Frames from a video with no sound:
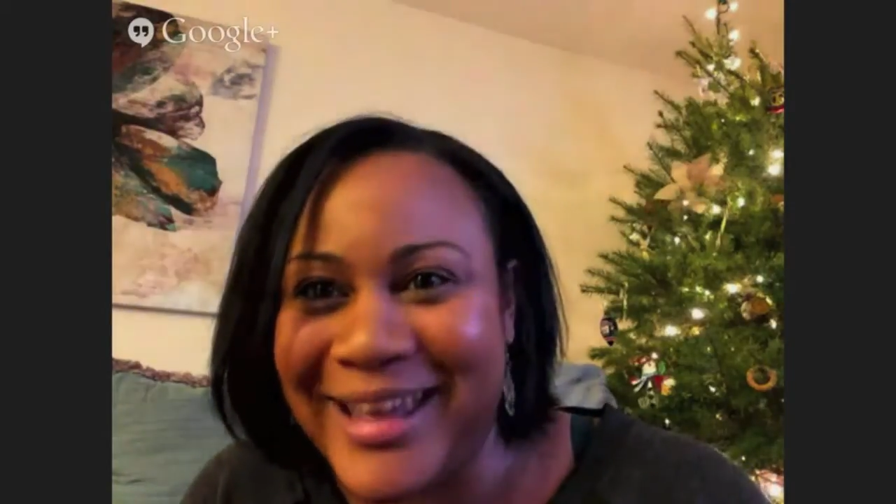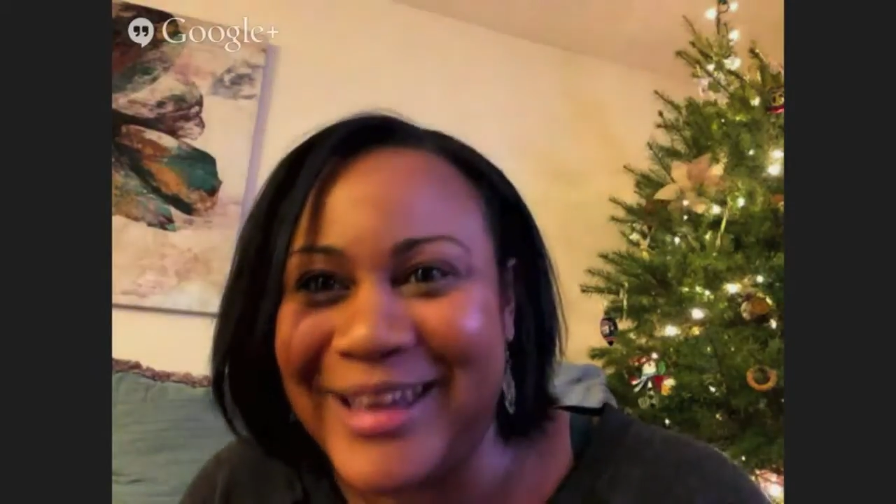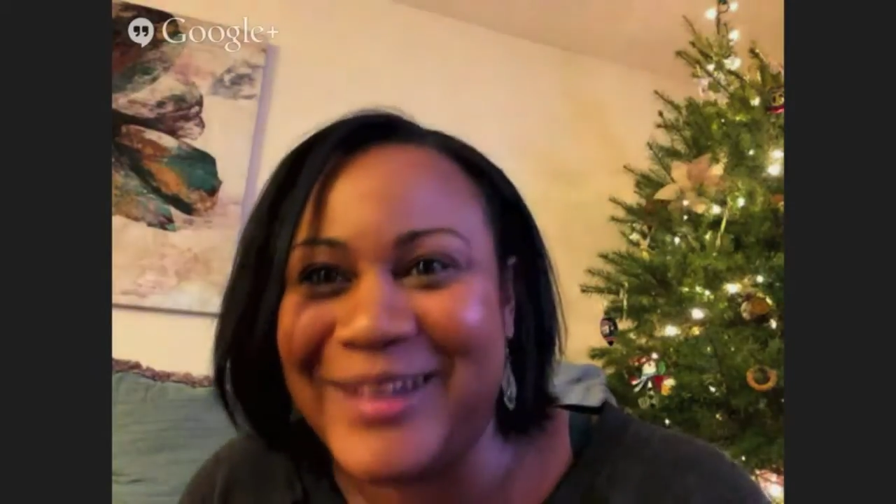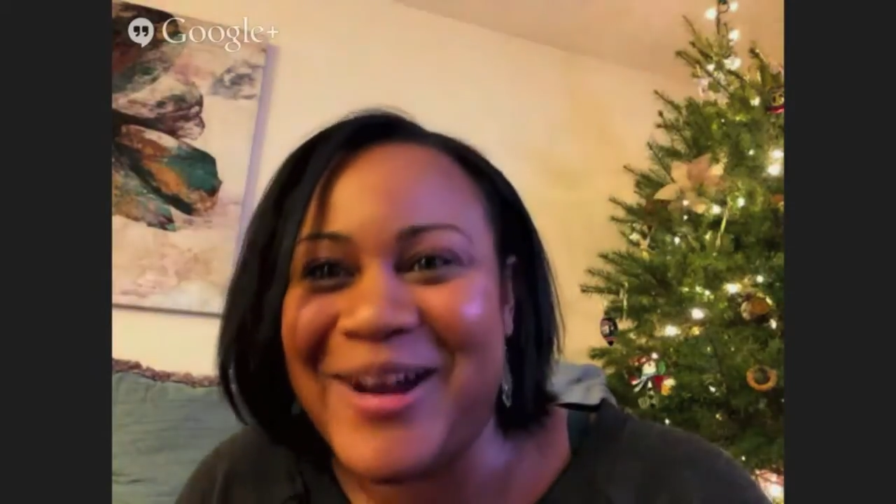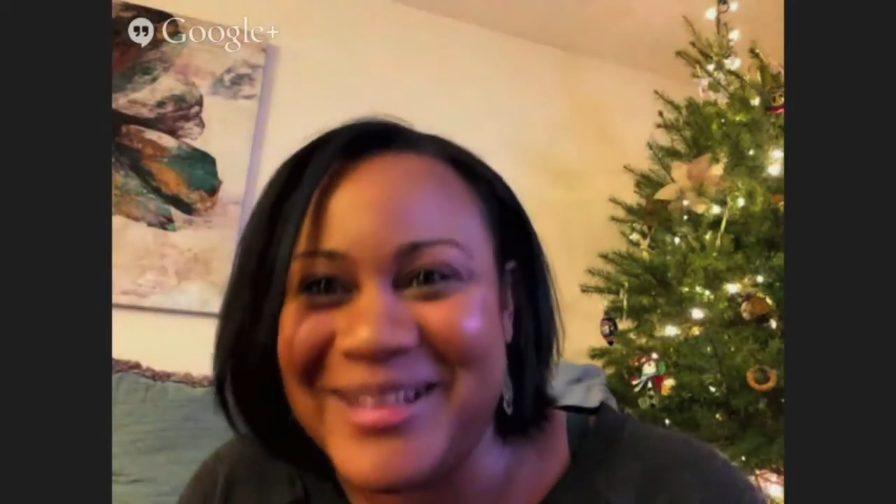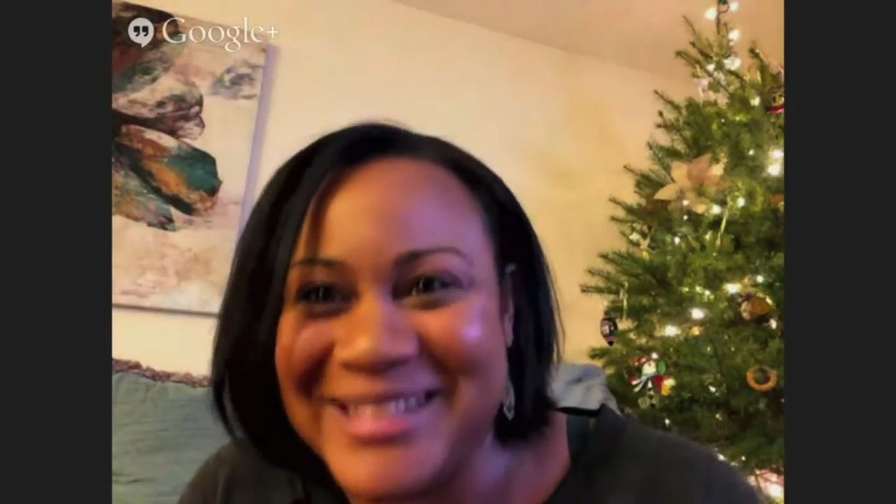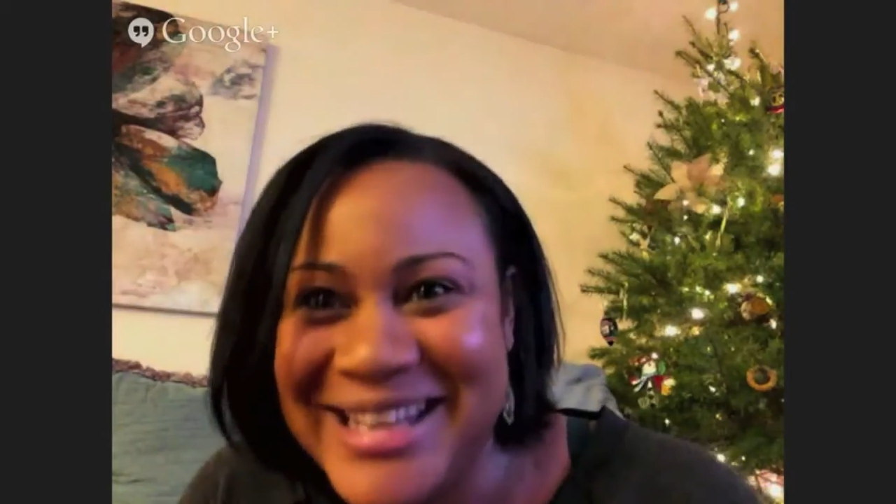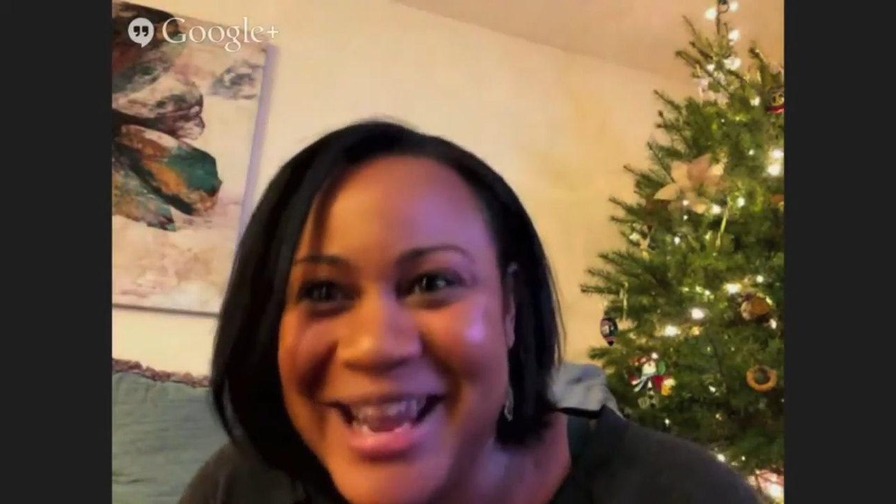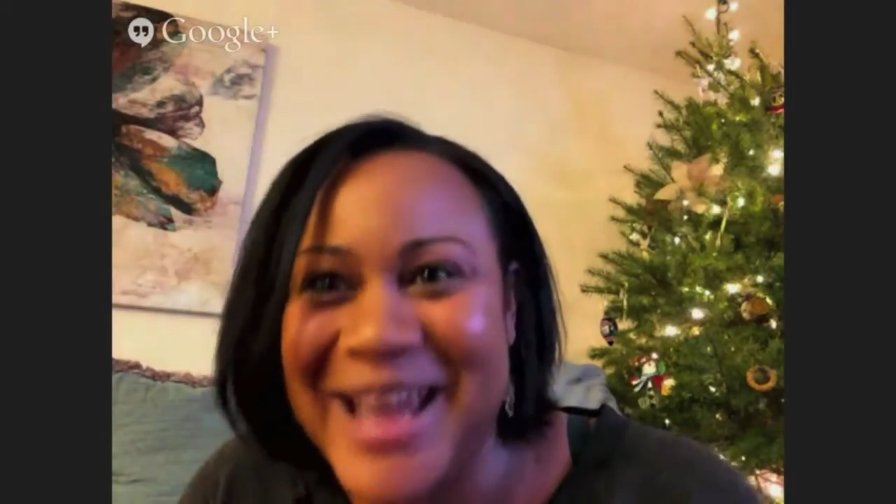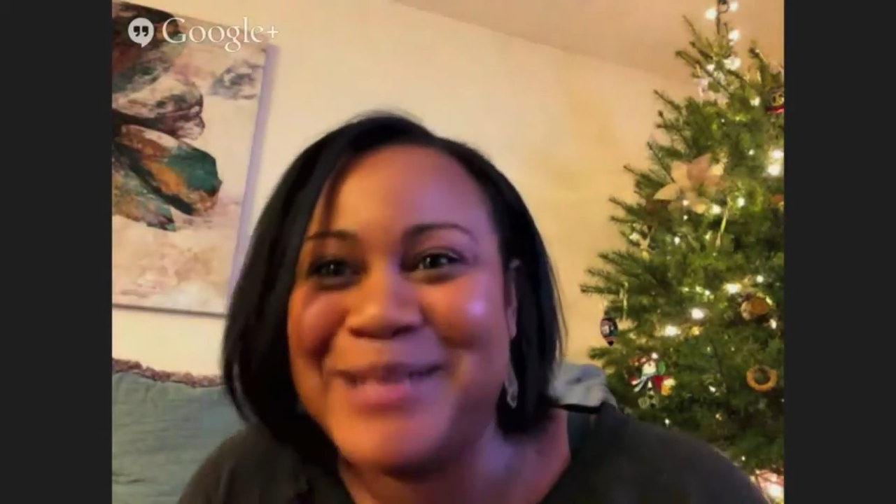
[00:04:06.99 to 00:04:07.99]
Like, you're not on
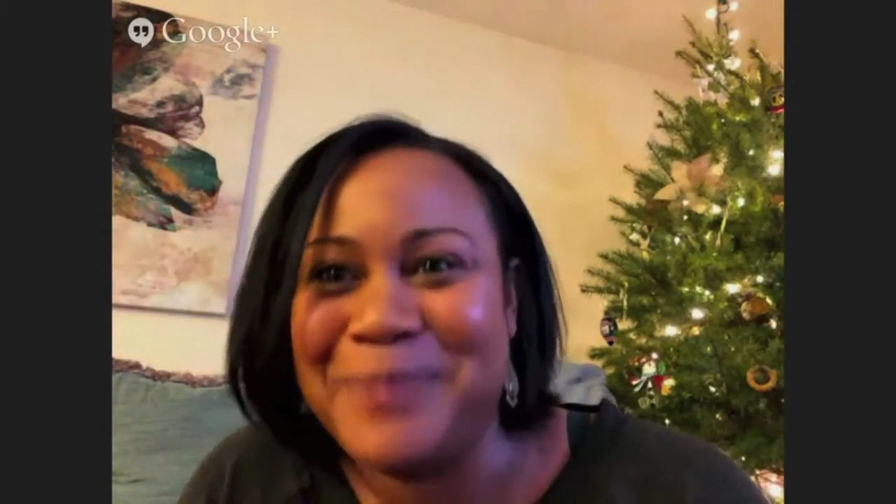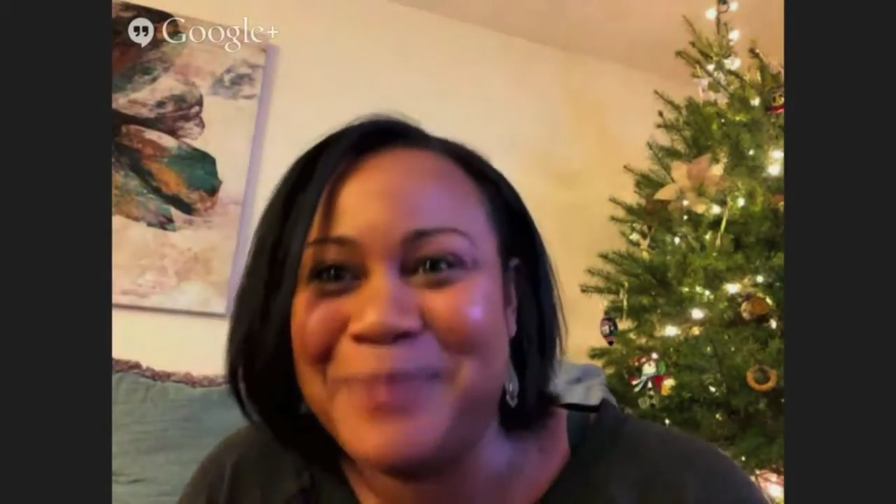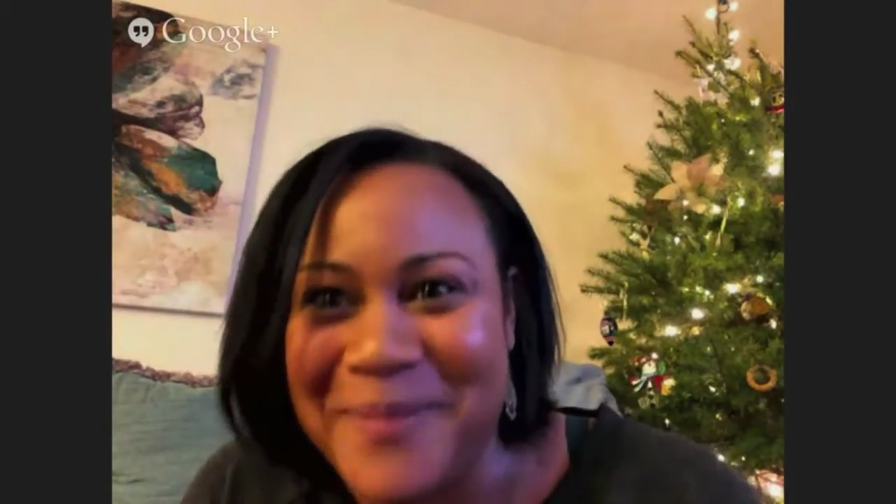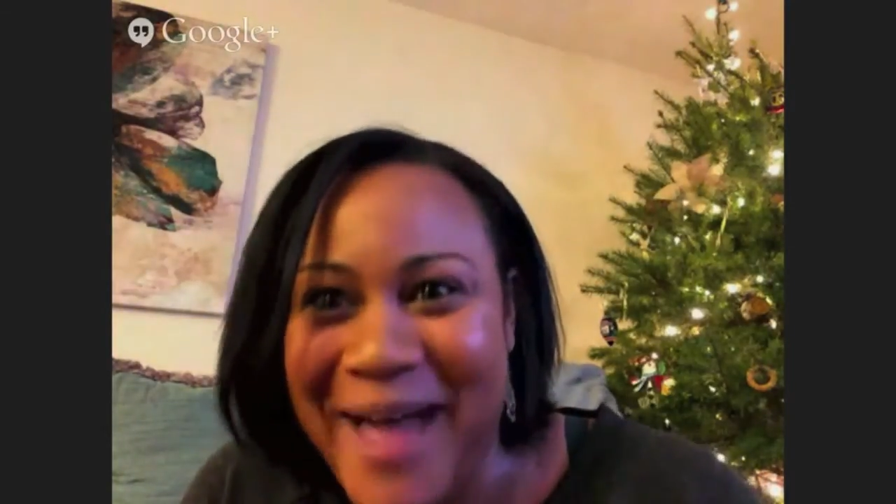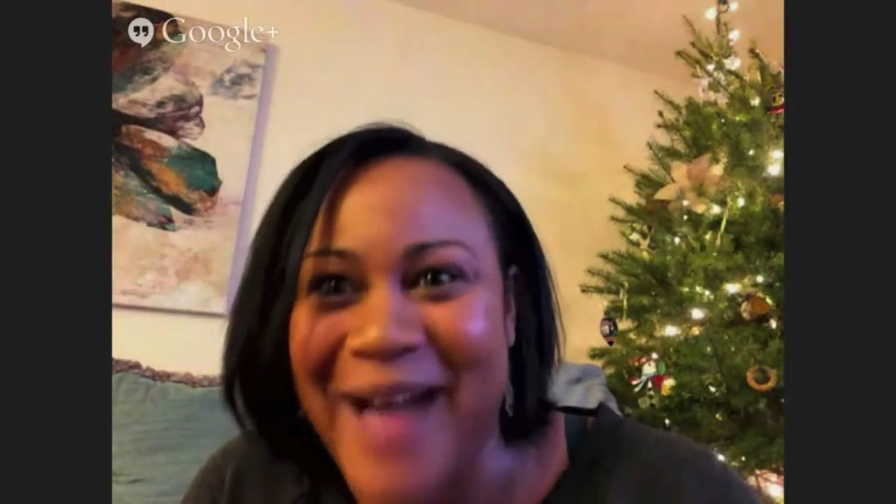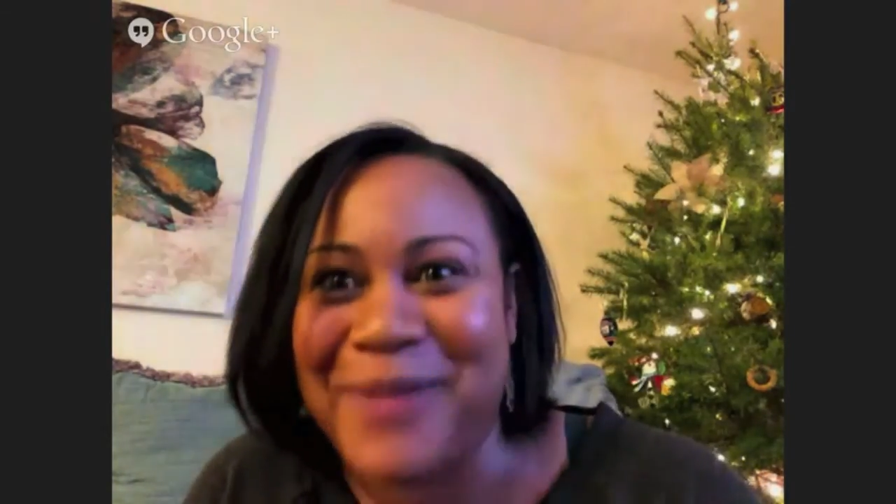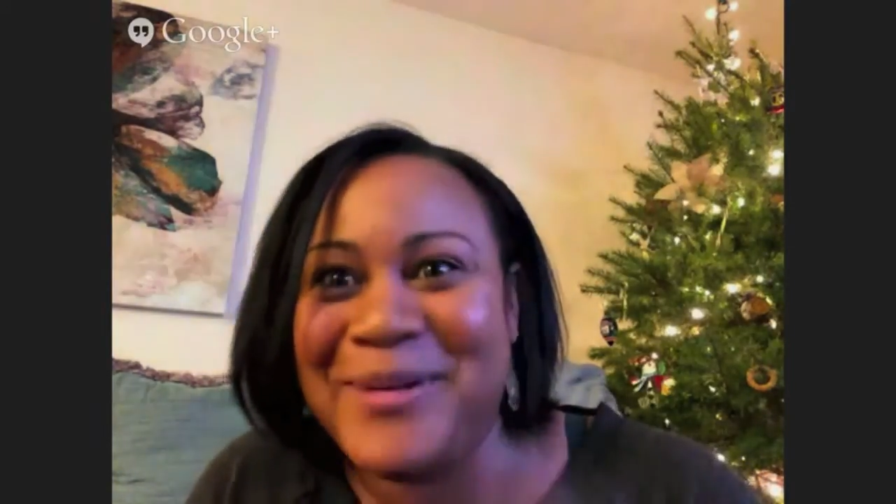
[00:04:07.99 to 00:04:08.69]
stage. Pull back.